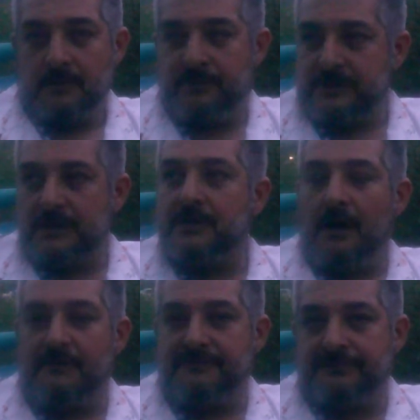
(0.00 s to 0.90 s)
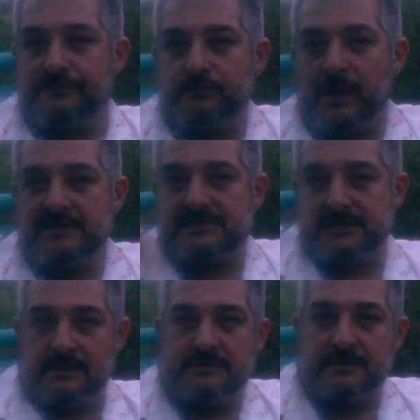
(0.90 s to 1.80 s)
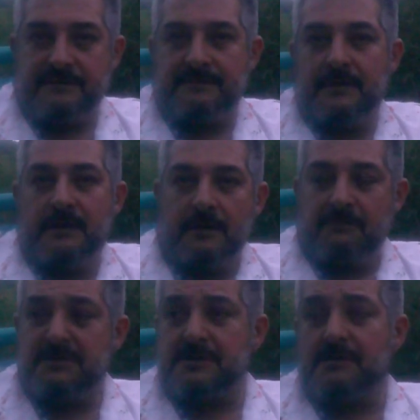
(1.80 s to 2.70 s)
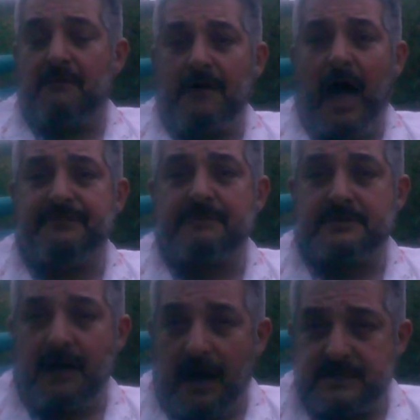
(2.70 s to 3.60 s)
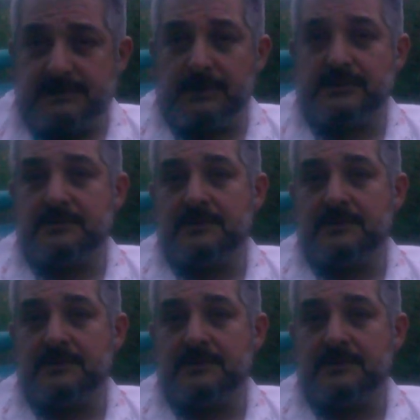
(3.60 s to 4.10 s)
with enough incentive, with enough advertisement.